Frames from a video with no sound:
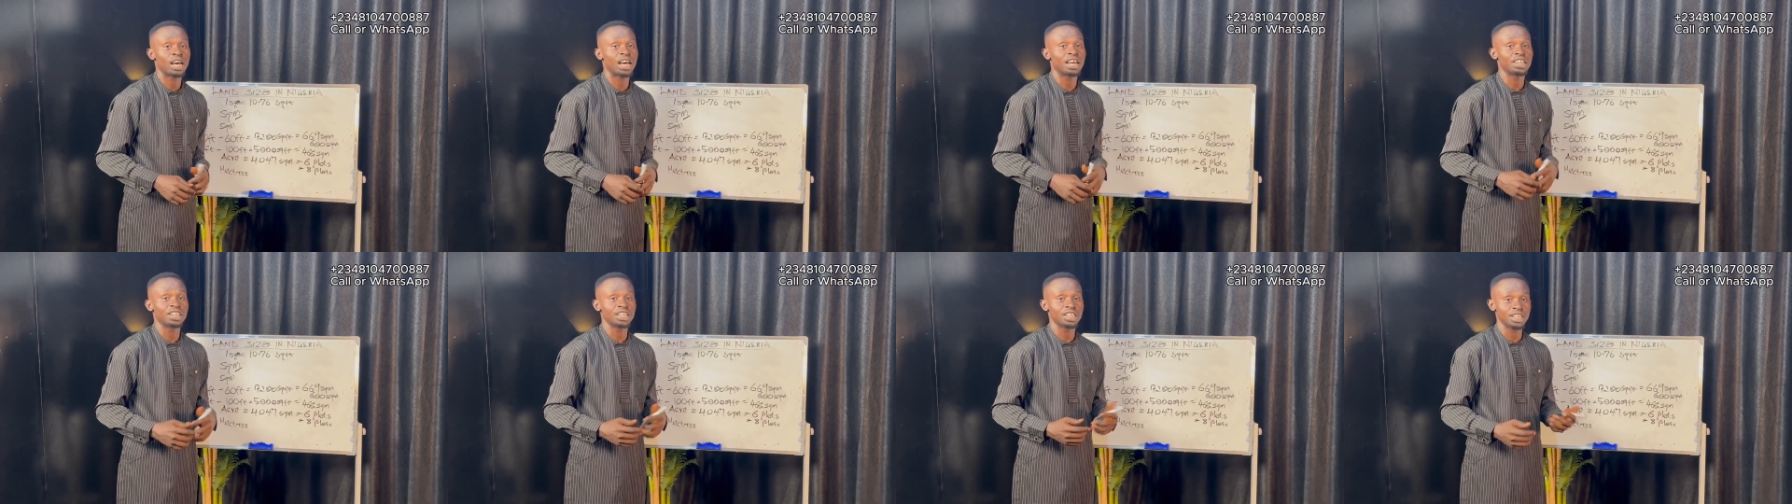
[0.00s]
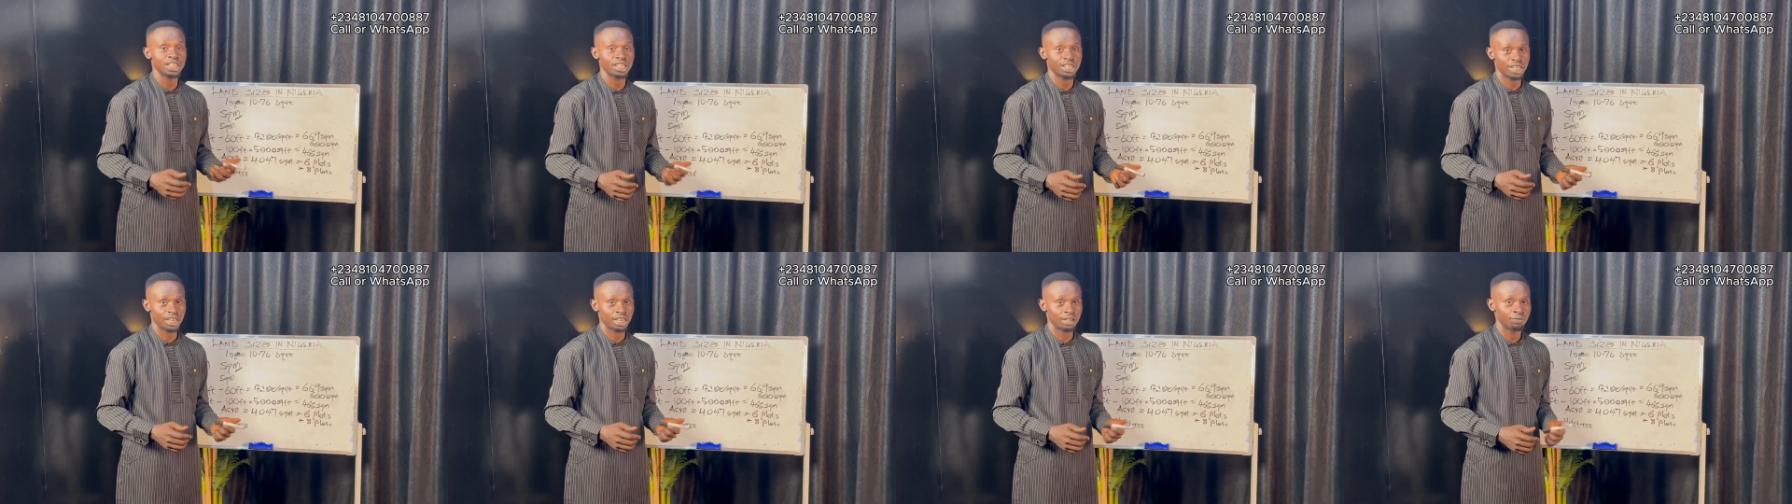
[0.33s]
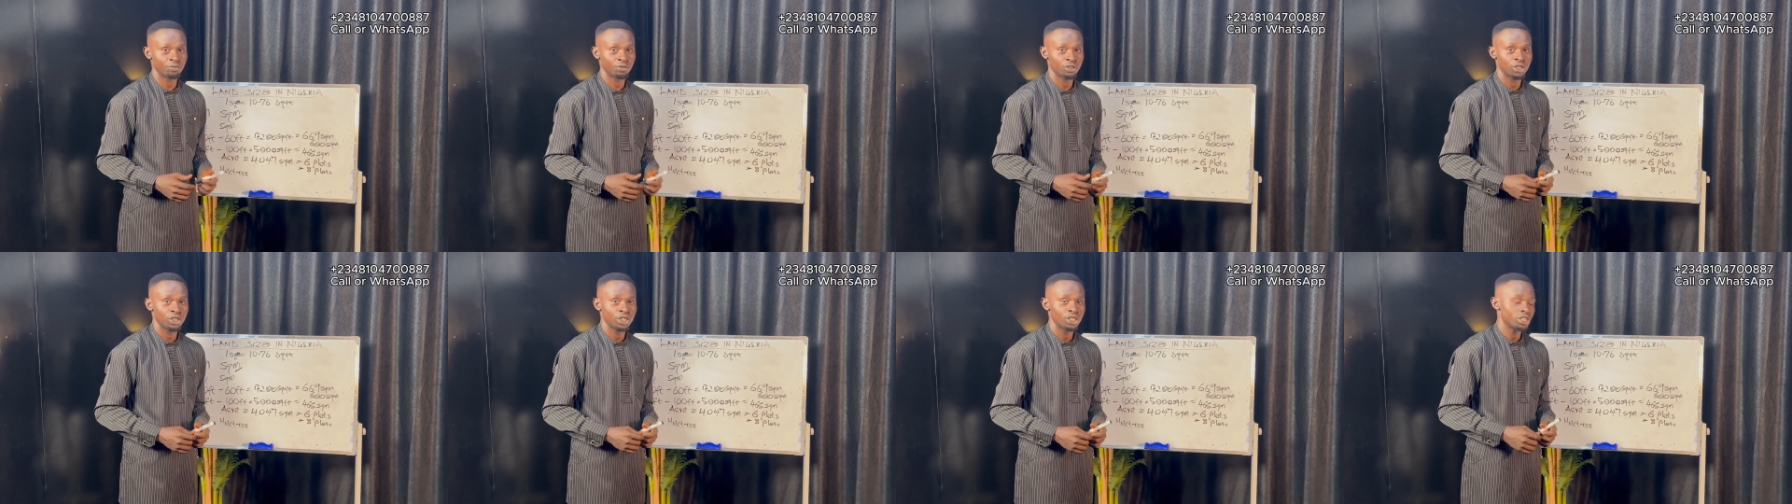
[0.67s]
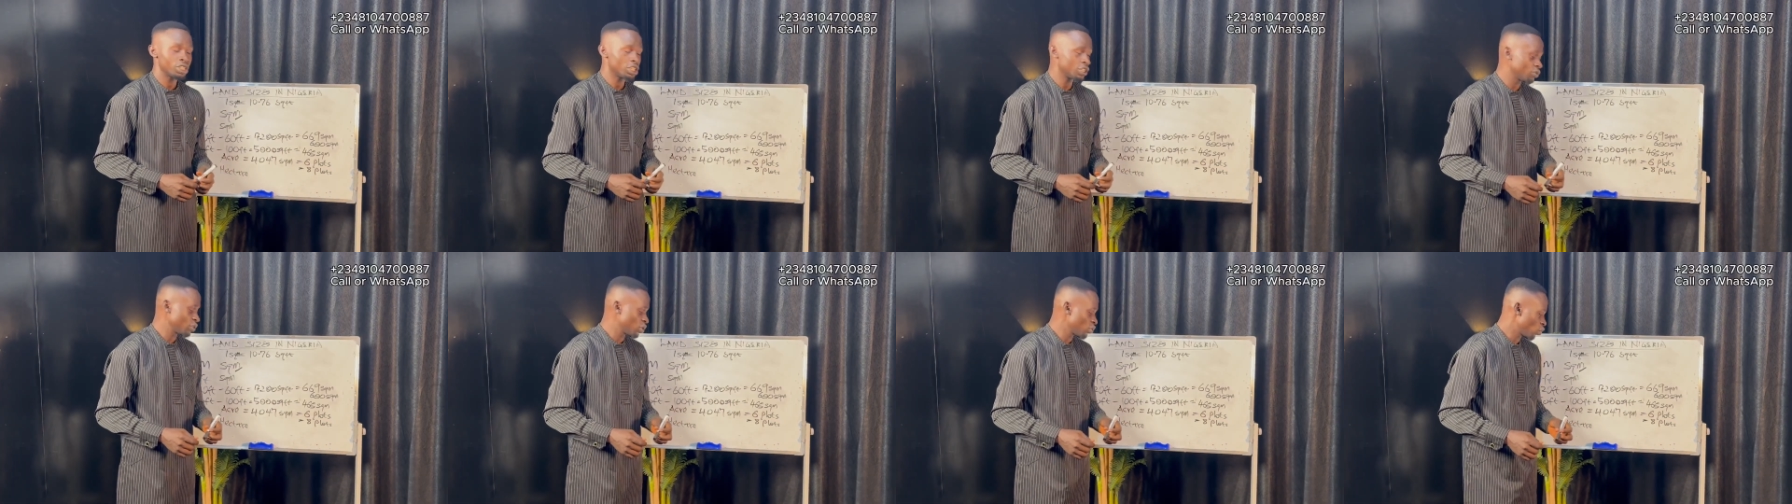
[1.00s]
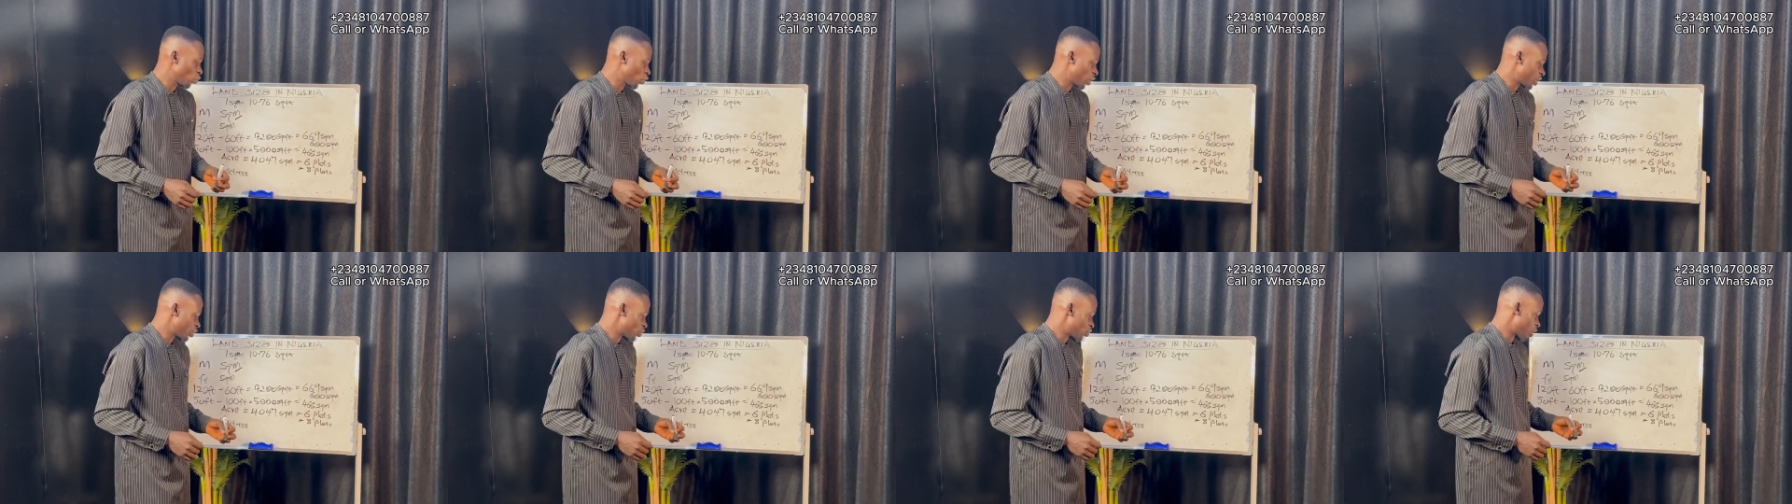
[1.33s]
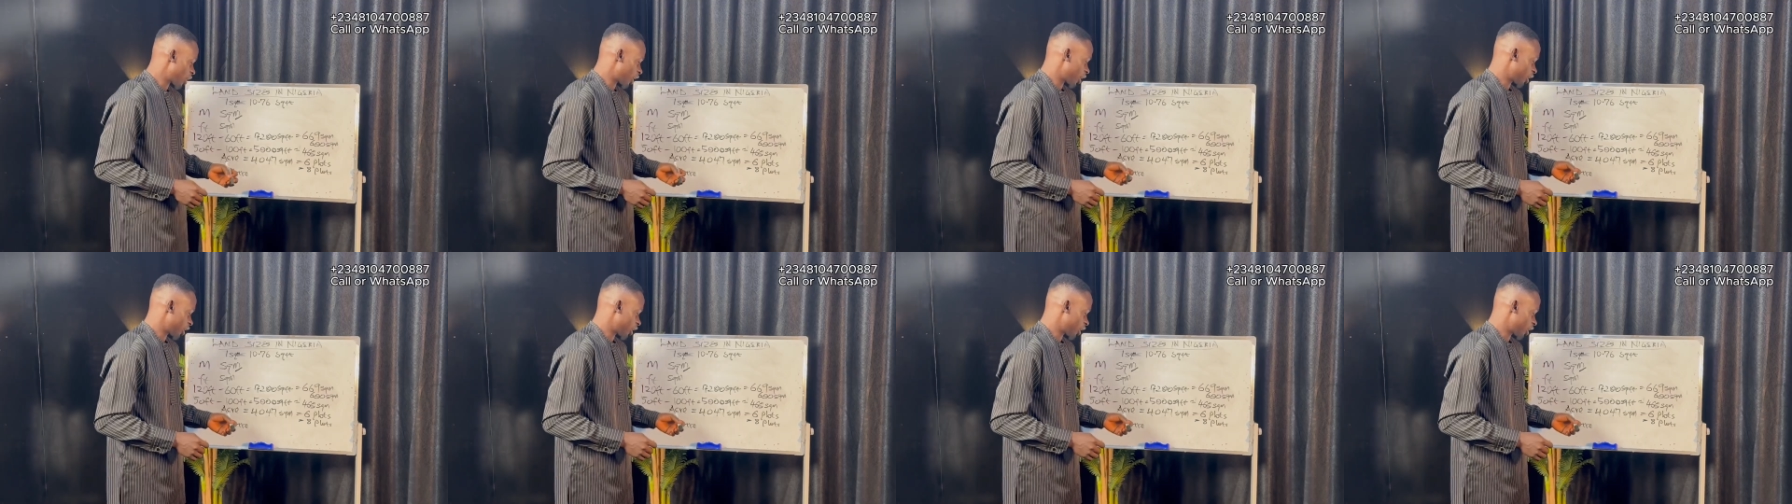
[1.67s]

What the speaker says: an acre, even when